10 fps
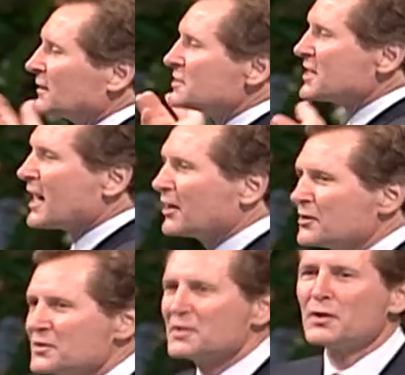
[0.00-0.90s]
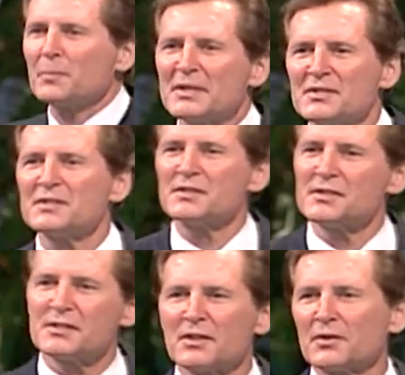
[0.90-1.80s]
desires and their
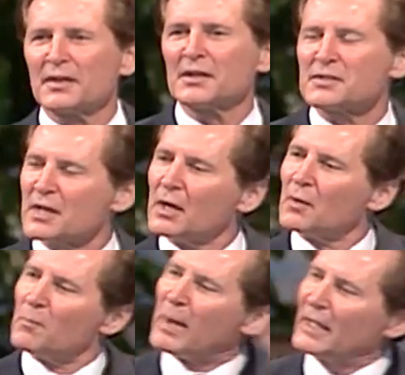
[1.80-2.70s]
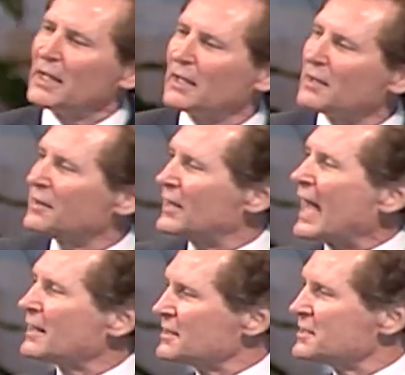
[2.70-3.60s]
businesses and the things, making
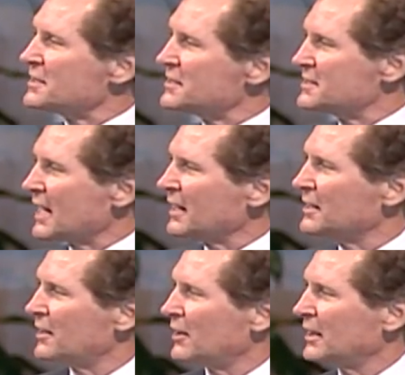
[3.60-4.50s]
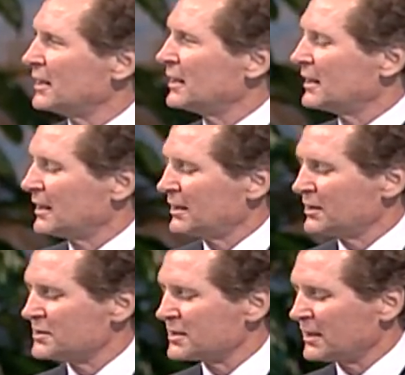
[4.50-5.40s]
that secondary, you
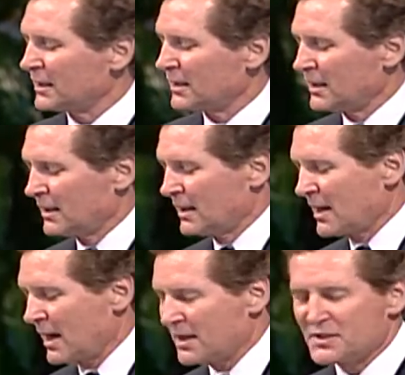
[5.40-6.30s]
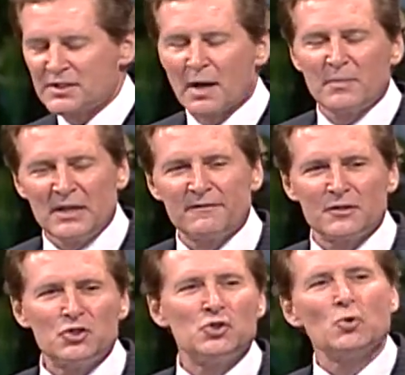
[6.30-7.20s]
see. And some
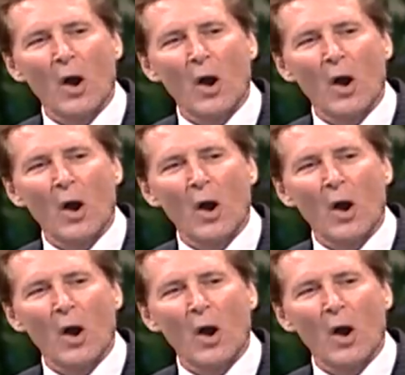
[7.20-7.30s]
even do